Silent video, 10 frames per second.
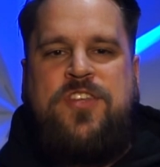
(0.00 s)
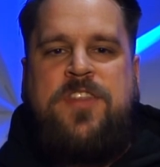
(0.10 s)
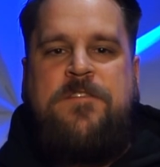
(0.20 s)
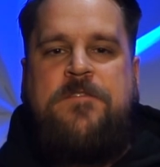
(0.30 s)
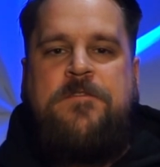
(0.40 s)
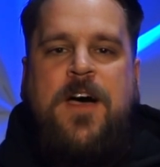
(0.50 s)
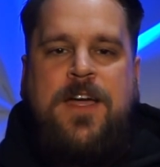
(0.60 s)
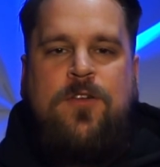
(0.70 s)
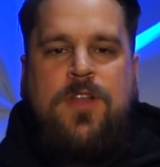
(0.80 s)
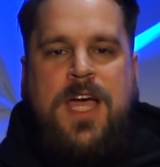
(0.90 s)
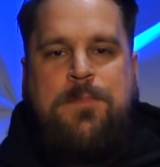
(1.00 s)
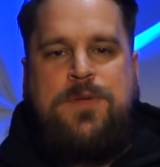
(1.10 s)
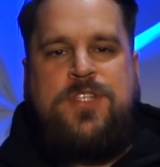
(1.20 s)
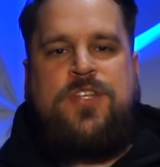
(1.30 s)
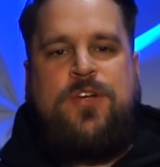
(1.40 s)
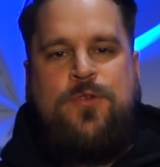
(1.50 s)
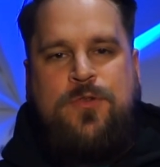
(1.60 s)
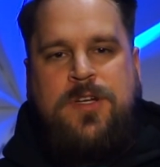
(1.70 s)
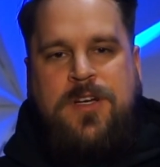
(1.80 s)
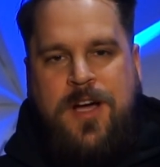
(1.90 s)
to the final
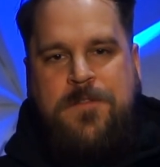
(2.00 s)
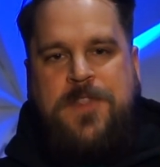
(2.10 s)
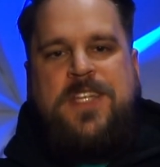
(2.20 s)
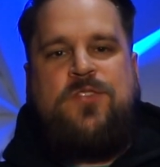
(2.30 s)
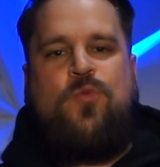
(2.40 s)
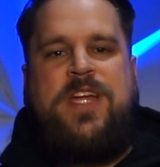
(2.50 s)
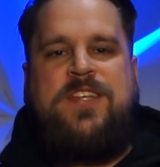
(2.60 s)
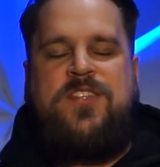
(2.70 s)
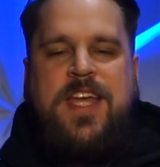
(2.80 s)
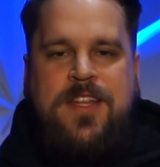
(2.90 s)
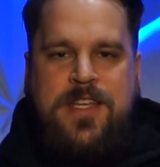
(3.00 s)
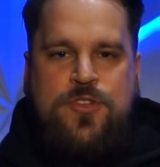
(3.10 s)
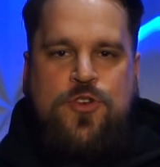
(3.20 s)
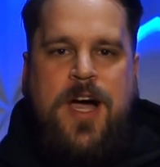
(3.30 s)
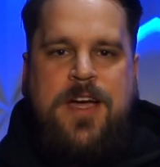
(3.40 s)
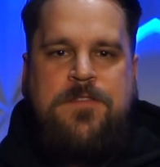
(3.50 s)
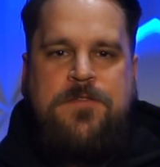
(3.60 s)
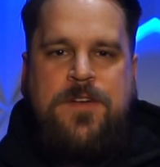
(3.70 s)
episode of this week's Daily Drive.